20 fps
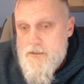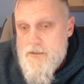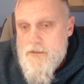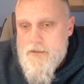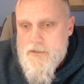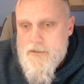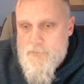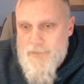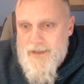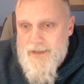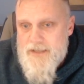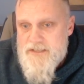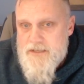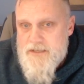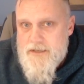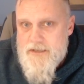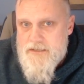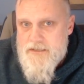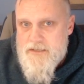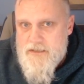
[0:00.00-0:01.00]
The bad side
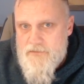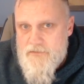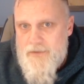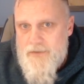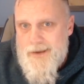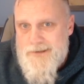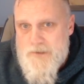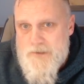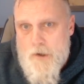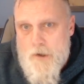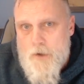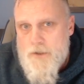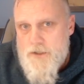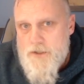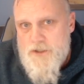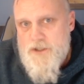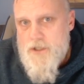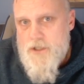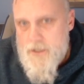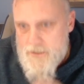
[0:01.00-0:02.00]
is it affects all your
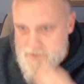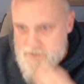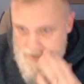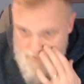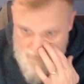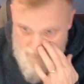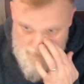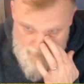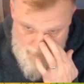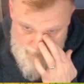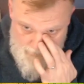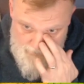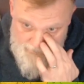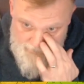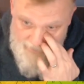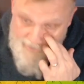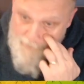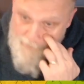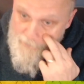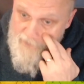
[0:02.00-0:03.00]
shots,
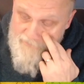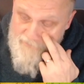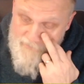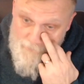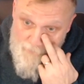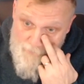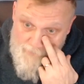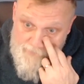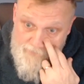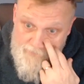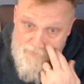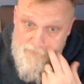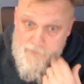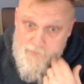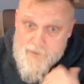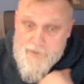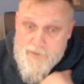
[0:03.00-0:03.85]
anywhere from 1 to 3,